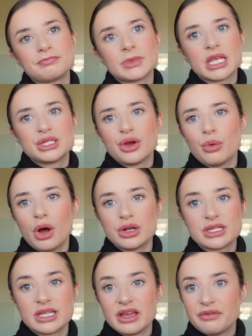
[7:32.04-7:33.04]
So
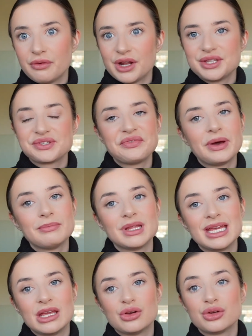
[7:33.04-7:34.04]
honestly, friends, family,
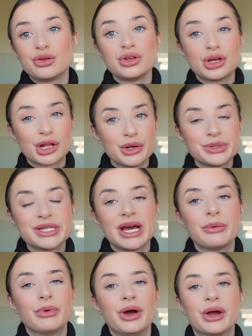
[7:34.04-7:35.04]
your close
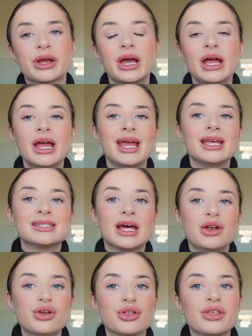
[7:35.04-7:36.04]
network is
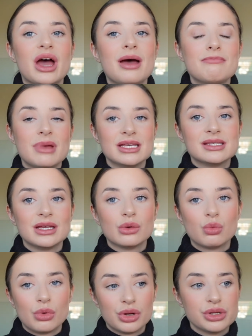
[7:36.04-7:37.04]
another amazing
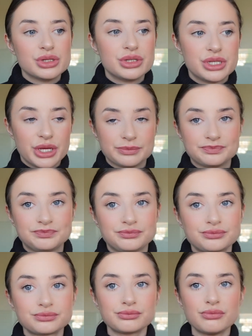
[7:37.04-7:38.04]
one too.
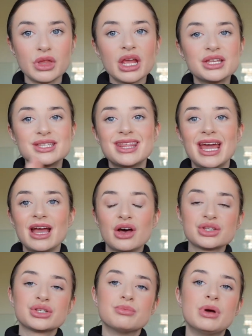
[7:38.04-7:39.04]
So they are
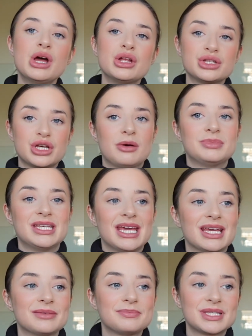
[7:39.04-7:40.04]
some top
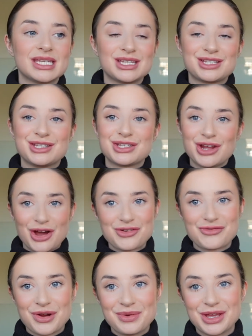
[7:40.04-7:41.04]
tips to start
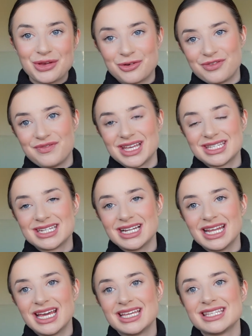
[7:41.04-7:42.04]
growing your investor
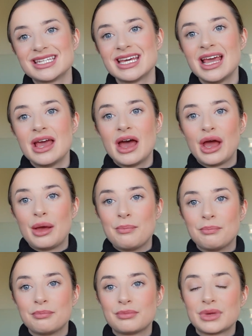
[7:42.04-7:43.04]
list.
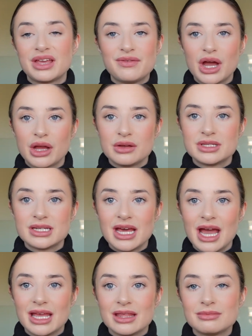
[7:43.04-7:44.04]
Give it a go
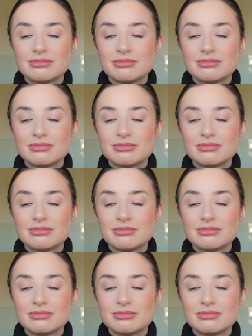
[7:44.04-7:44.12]
today.